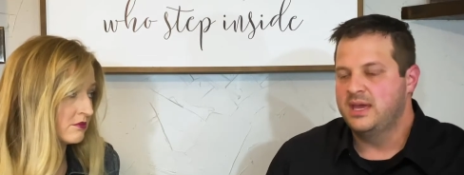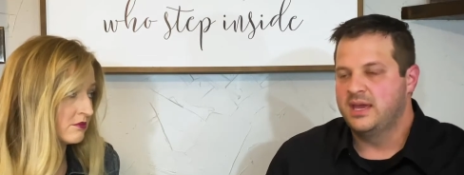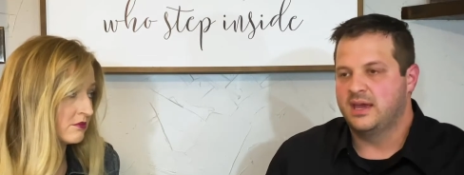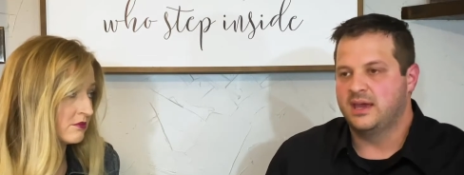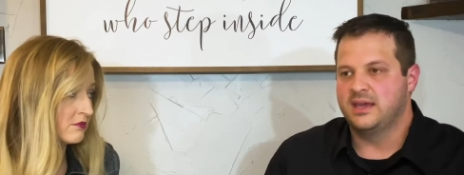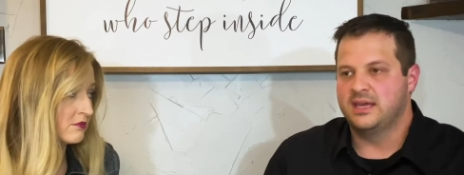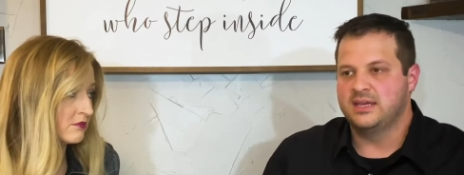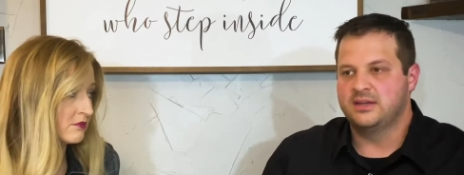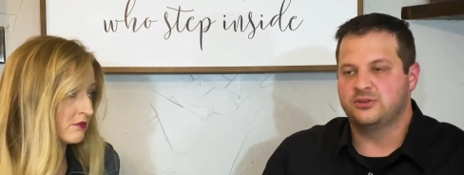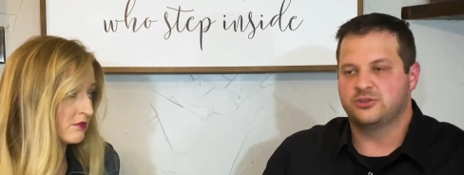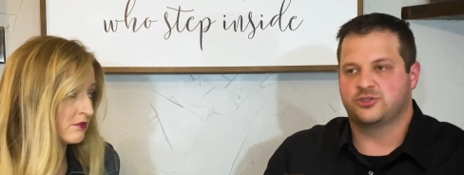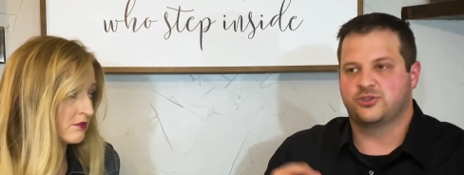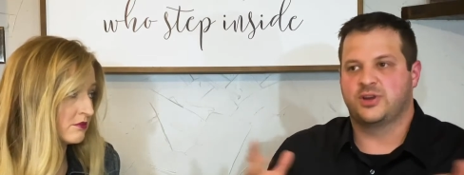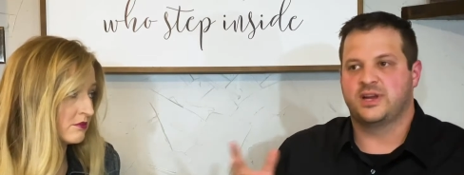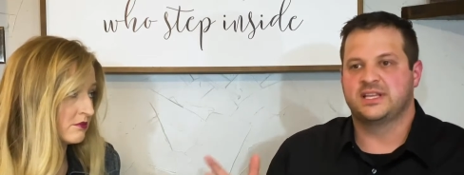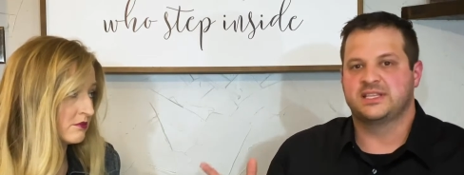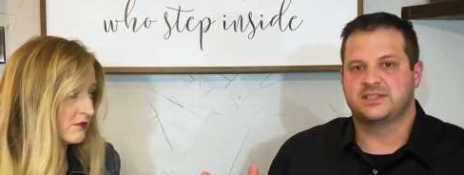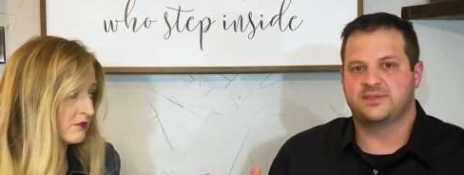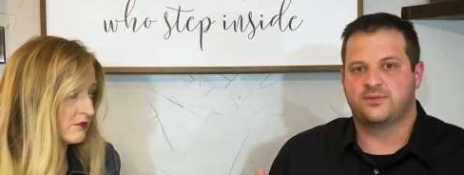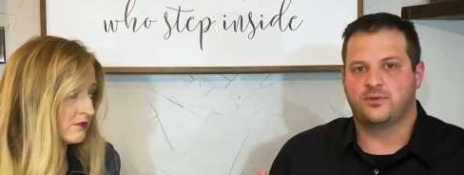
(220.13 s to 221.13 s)
Speaker 1: uh, it'll
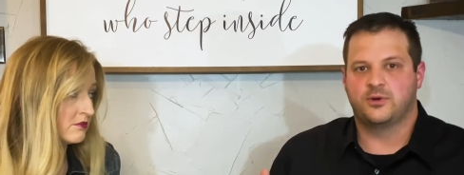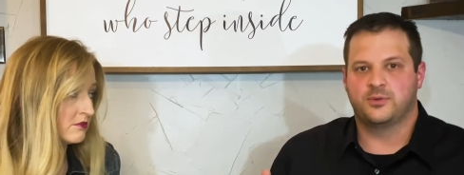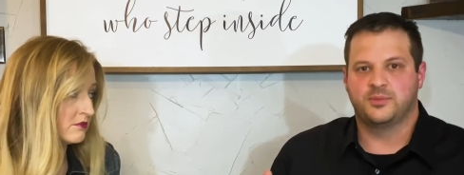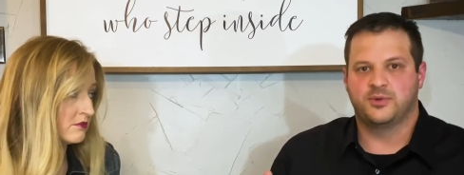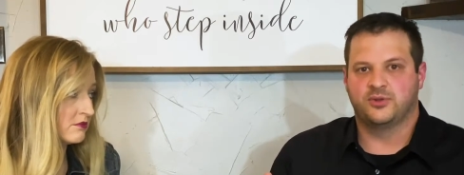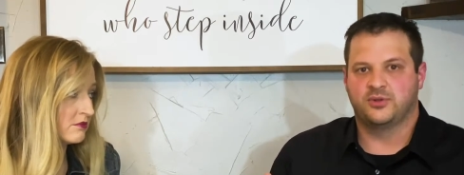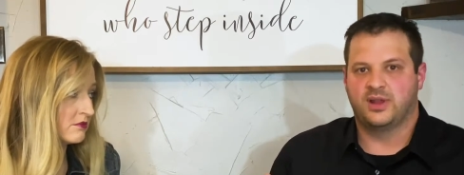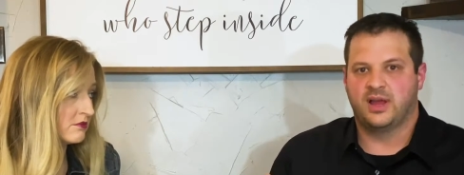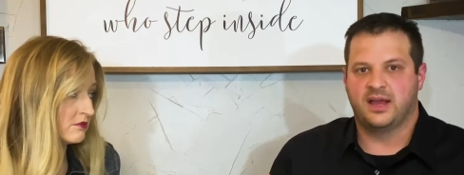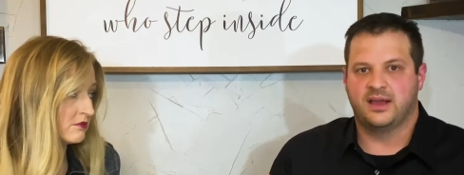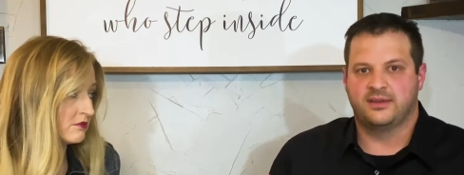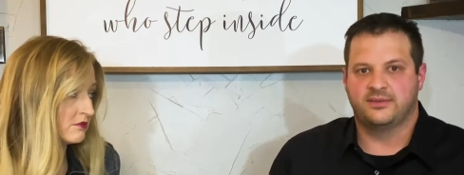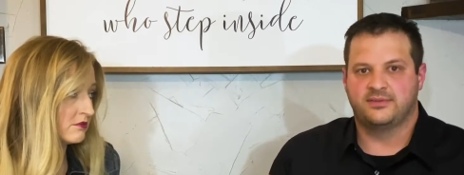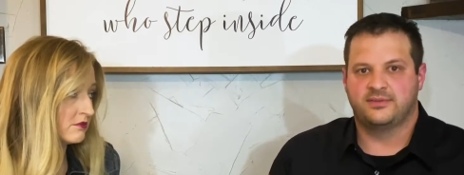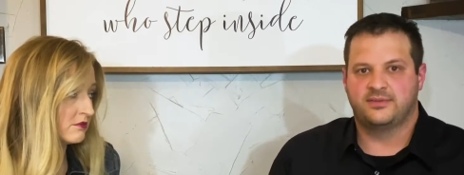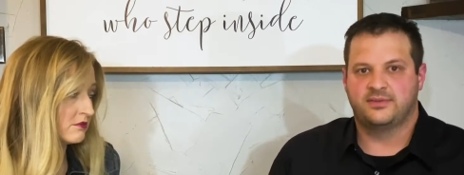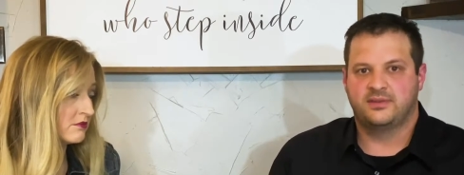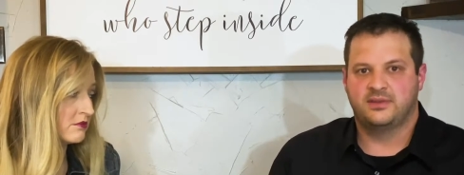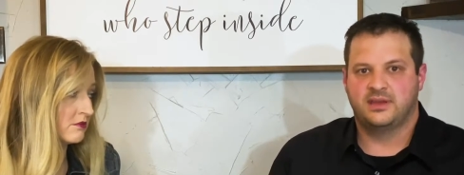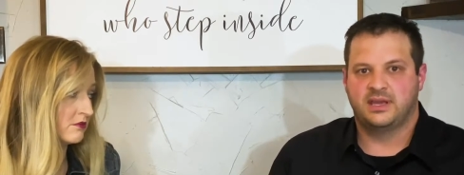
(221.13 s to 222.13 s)
transform your
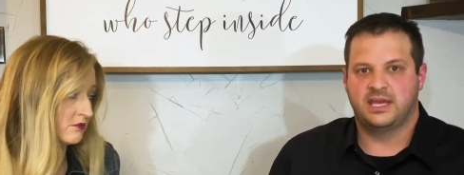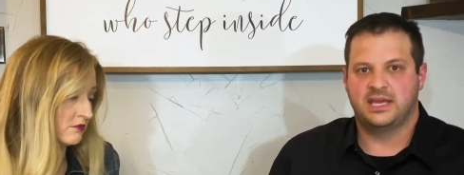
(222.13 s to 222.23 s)
life.